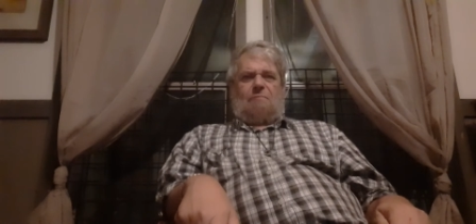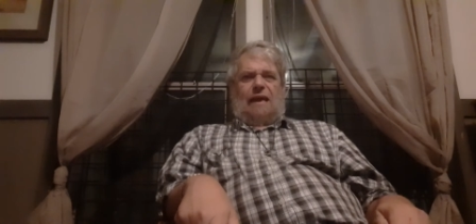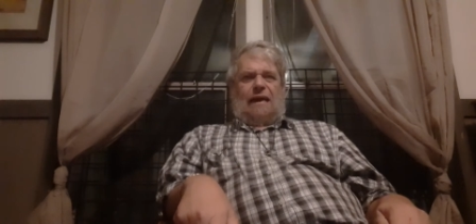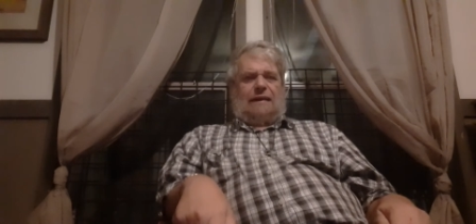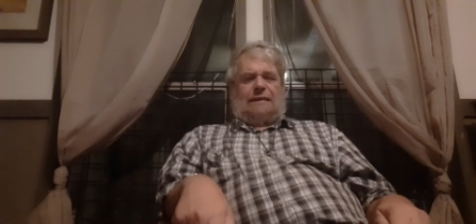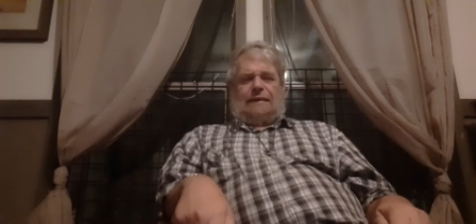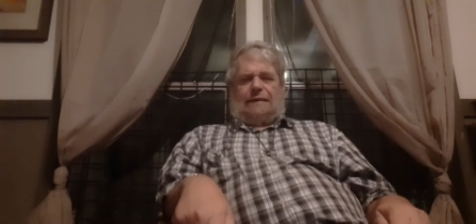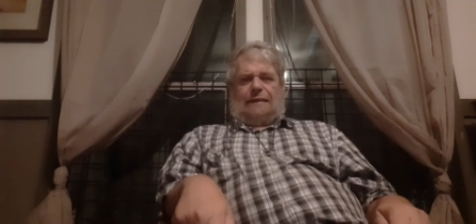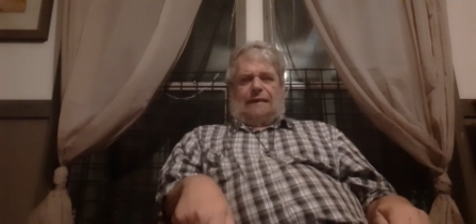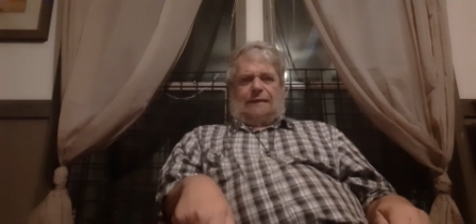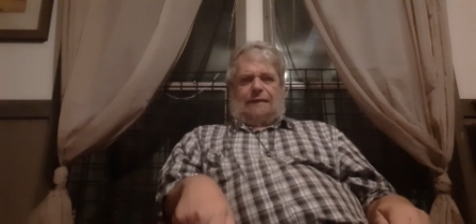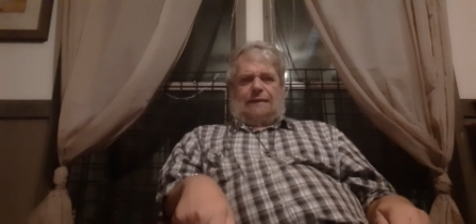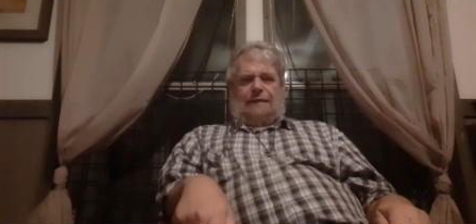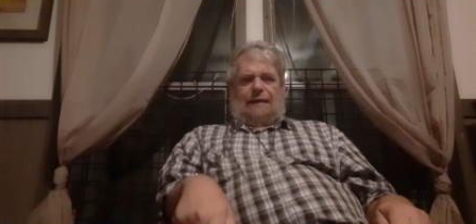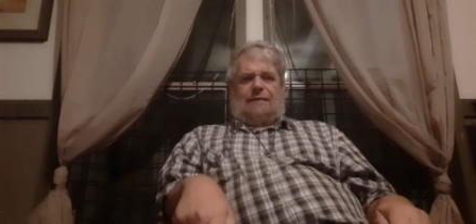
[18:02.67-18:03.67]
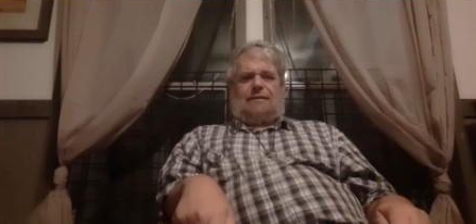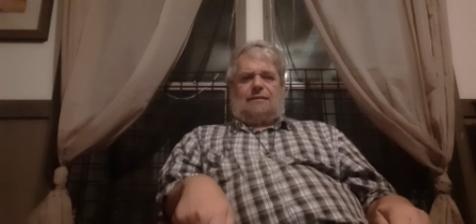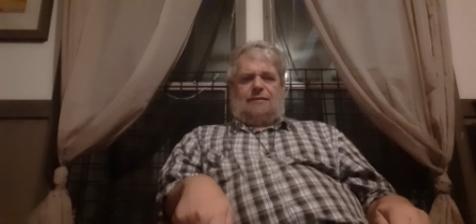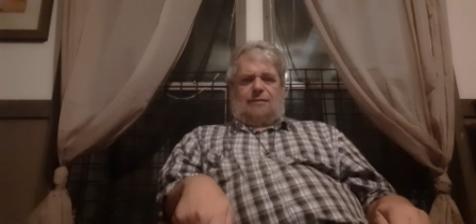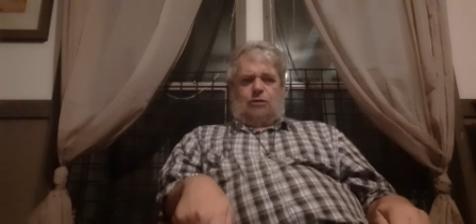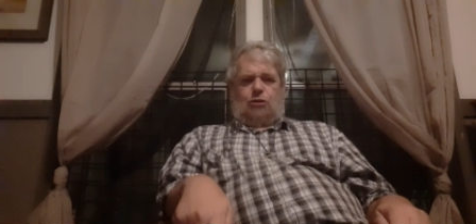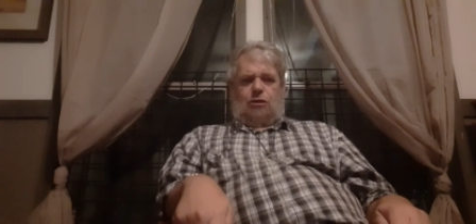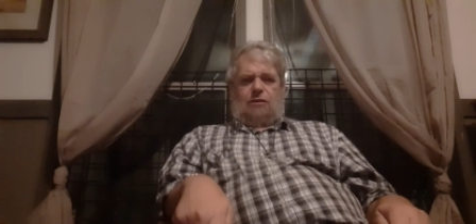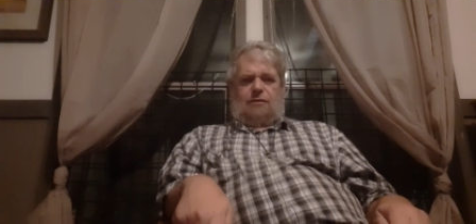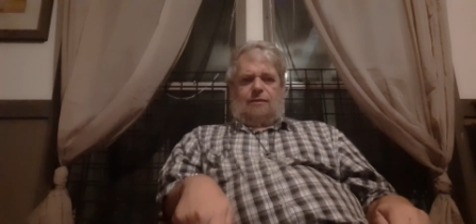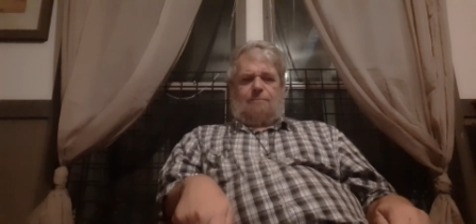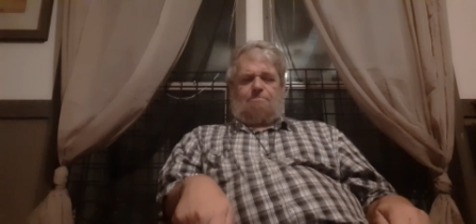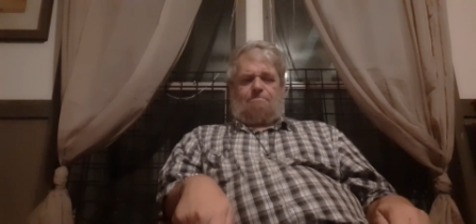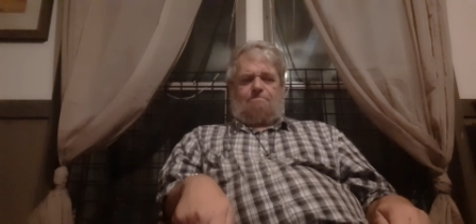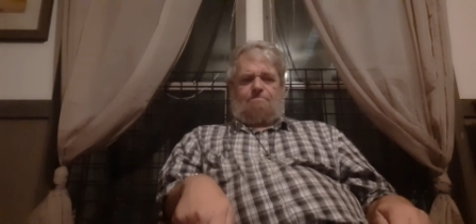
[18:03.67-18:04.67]
and it didn't taste good.
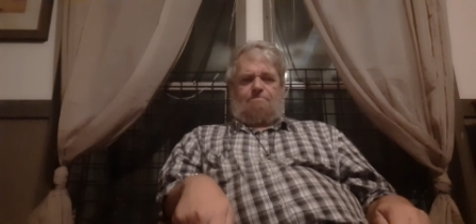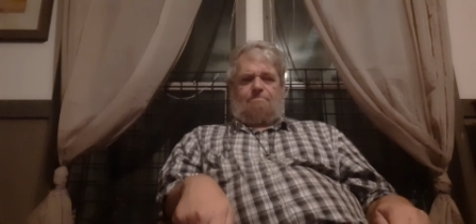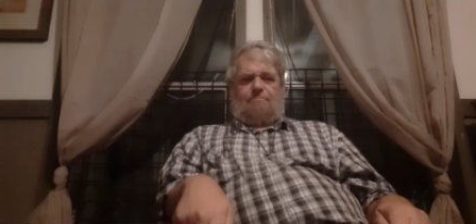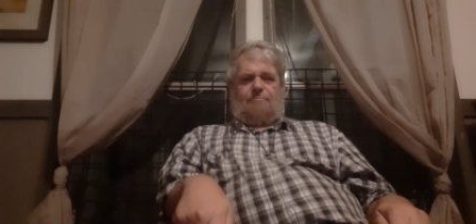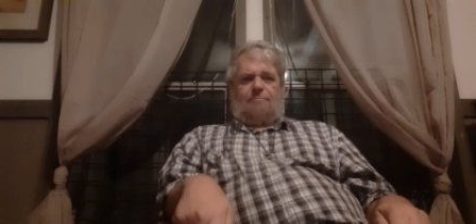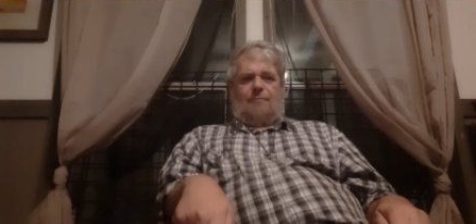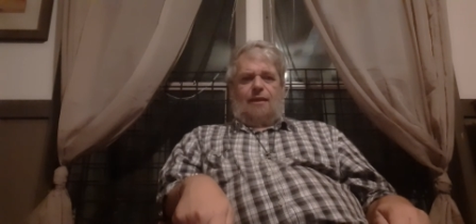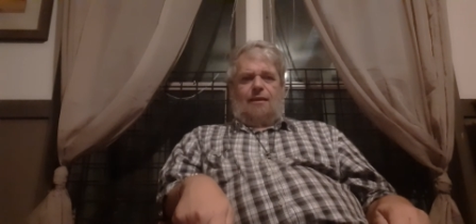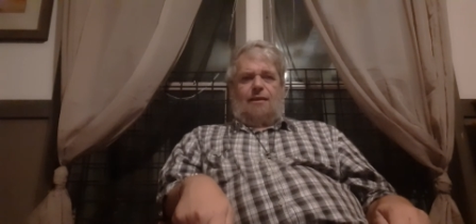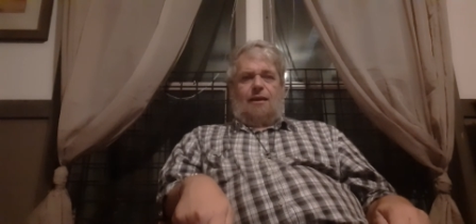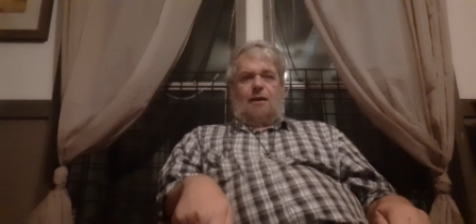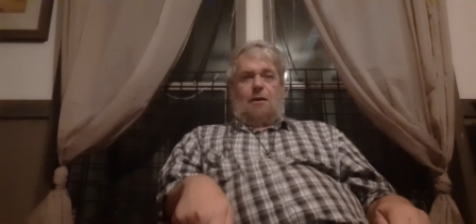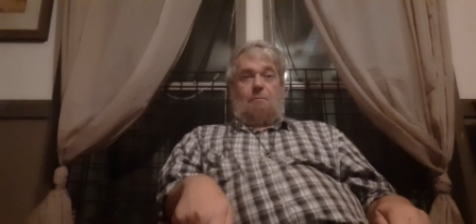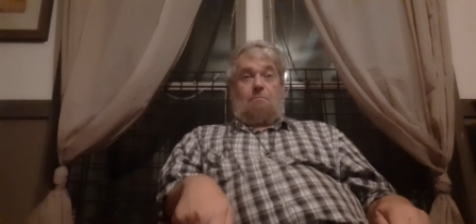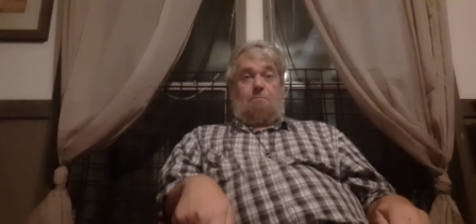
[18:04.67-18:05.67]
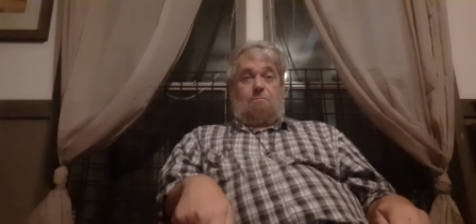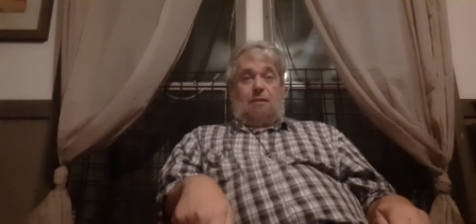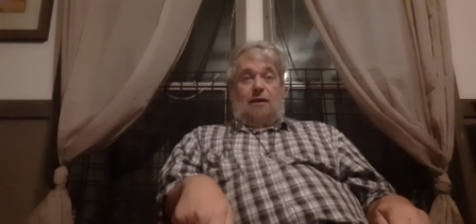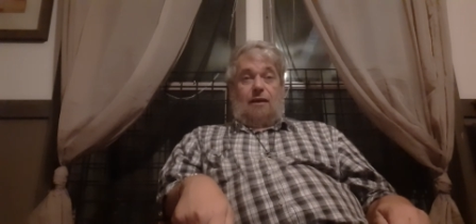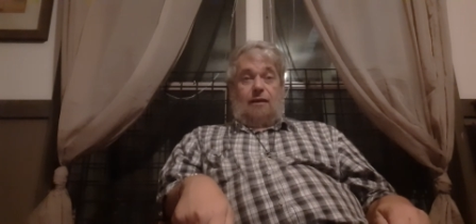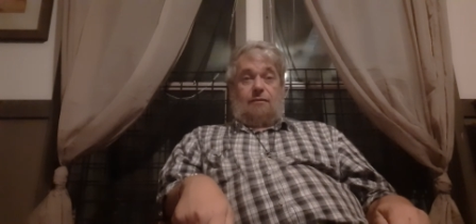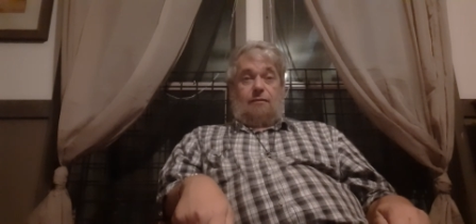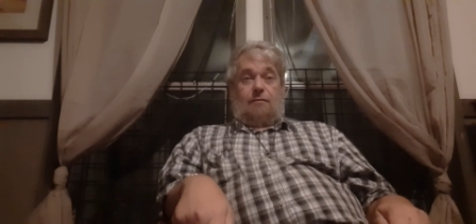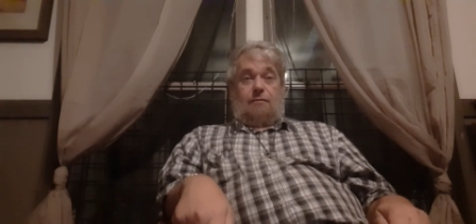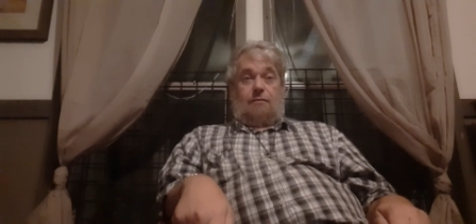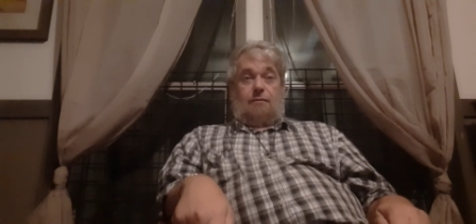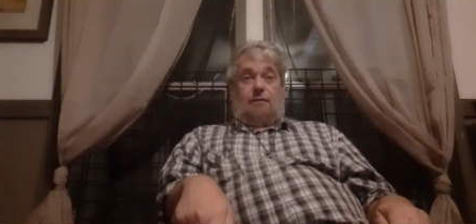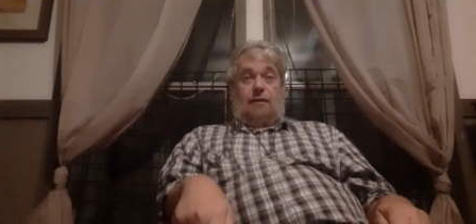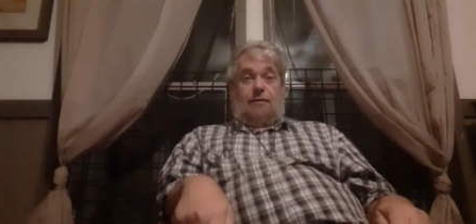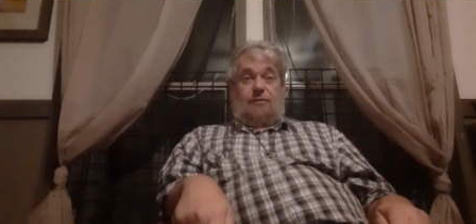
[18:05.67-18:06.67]
But
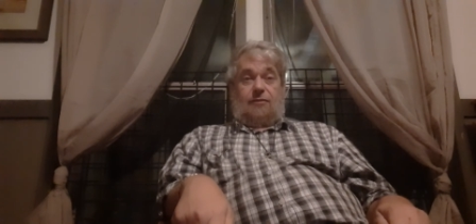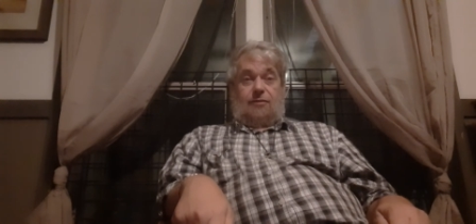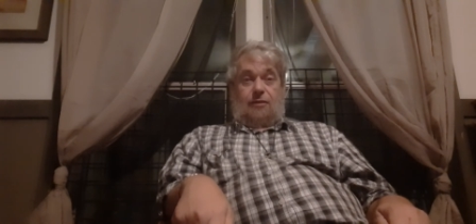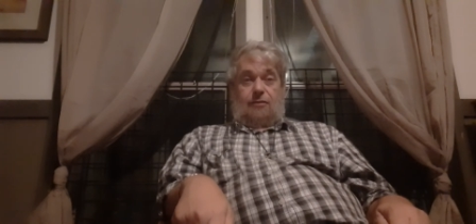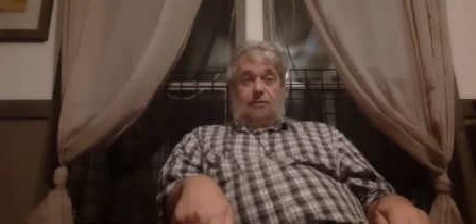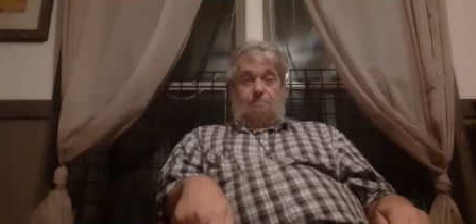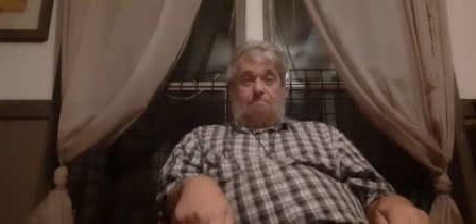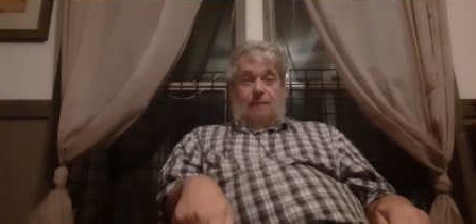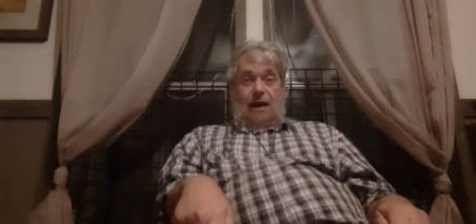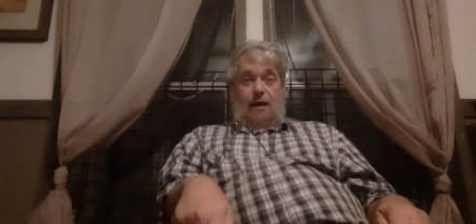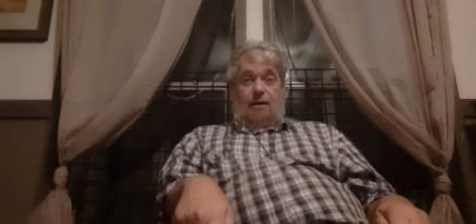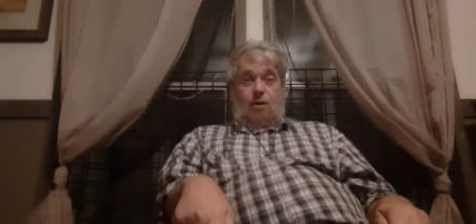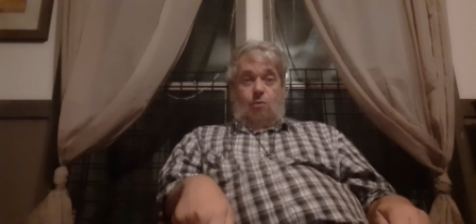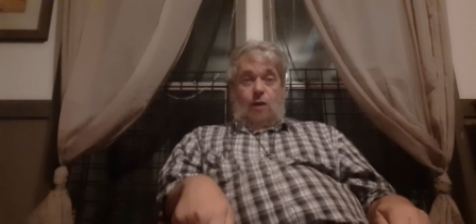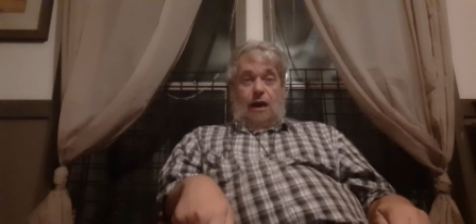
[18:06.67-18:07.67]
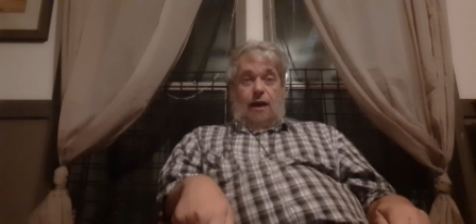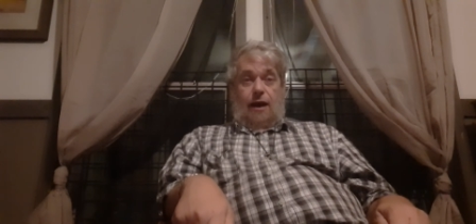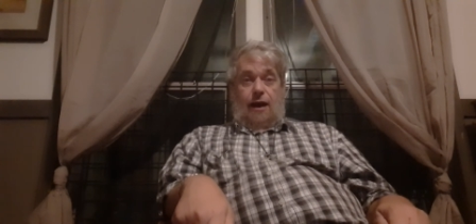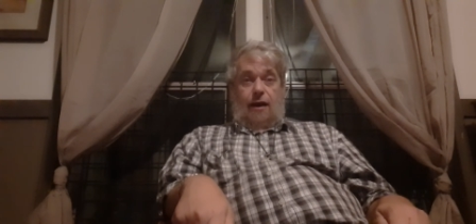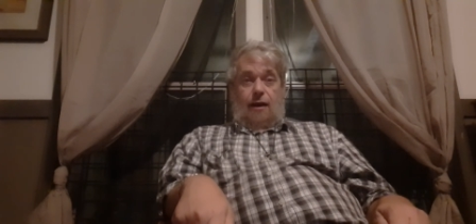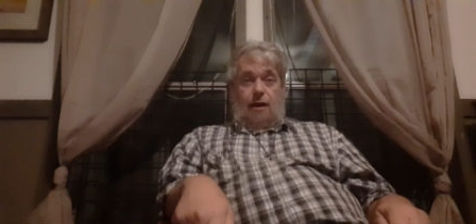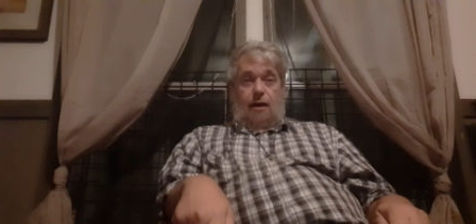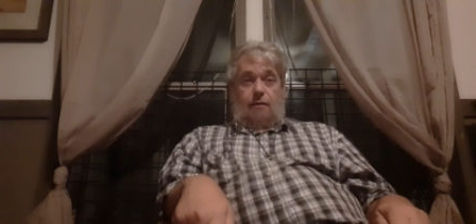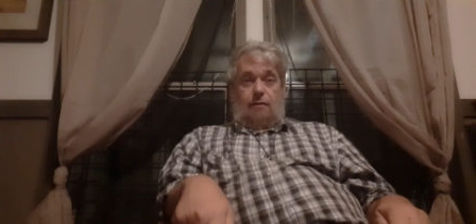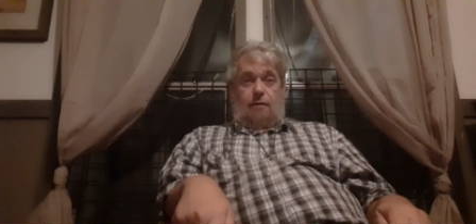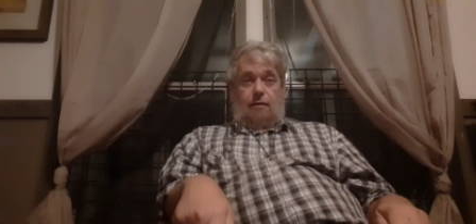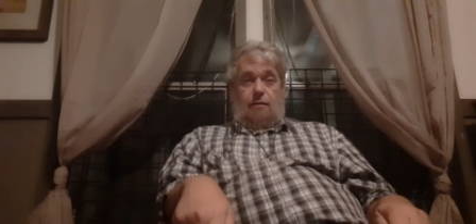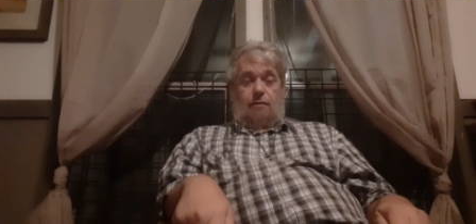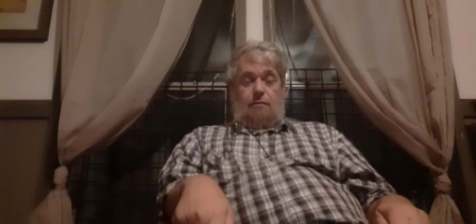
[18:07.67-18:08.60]
it's the tobacco I had.